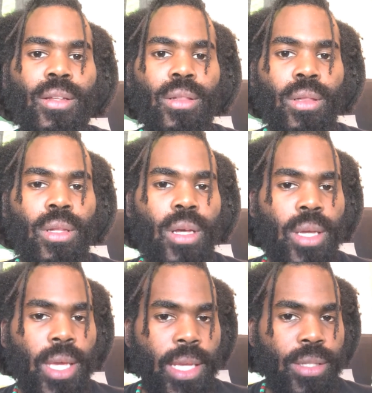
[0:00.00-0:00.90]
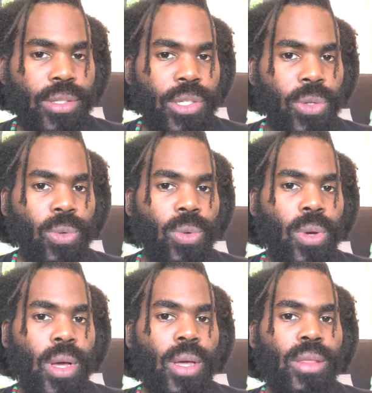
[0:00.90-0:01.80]
look
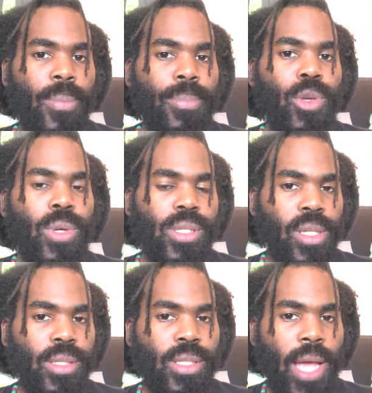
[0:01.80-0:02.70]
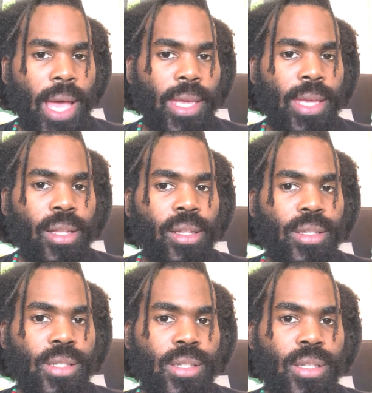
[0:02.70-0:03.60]
into the mucusless diet
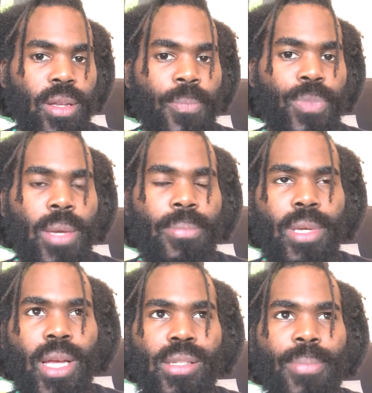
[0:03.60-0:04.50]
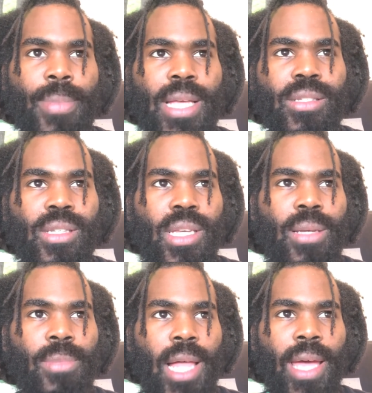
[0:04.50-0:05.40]
healing system because it may
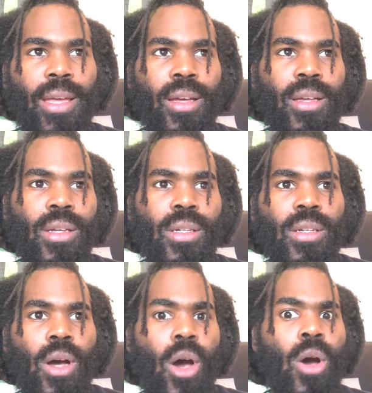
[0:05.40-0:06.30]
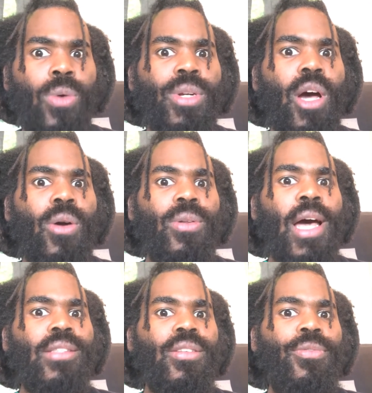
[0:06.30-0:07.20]
seem like, oh no,
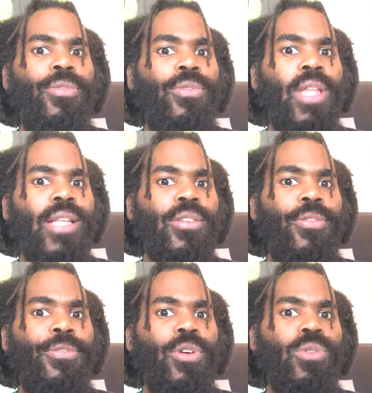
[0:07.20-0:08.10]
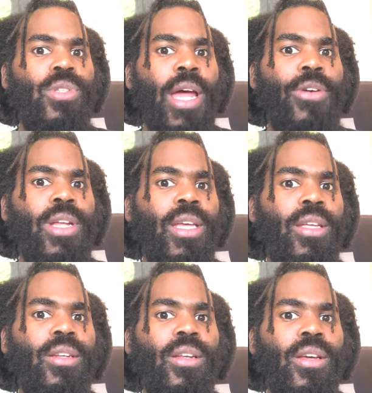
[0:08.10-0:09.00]
that's a
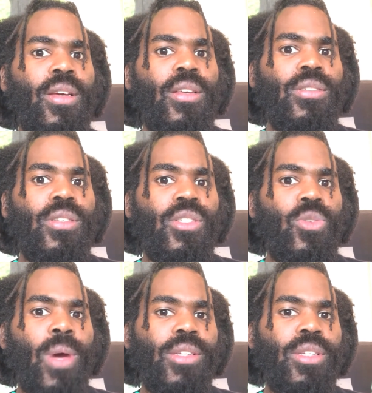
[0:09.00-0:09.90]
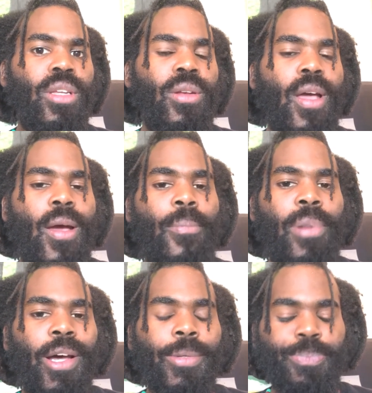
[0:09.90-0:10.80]
fruitarian situation.
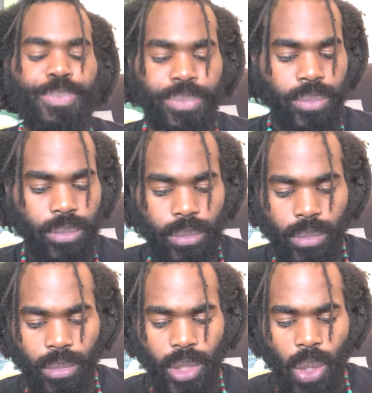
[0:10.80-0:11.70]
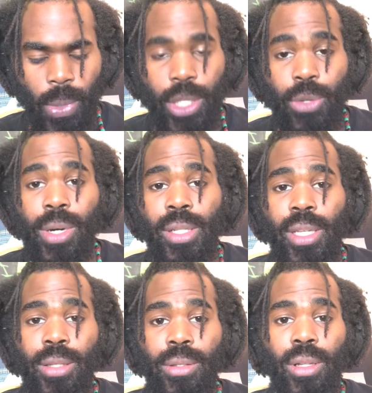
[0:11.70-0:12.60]
But when you
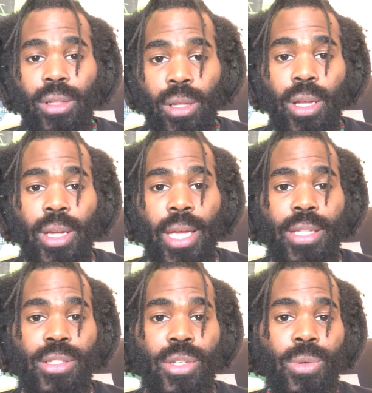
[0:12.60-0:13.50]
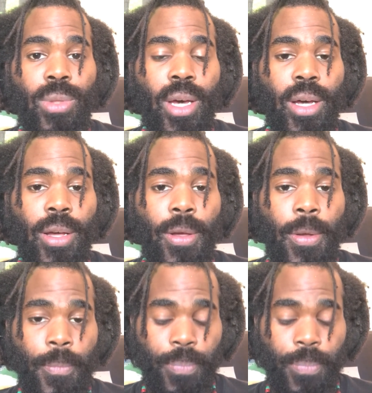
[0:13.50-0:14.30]
really look into the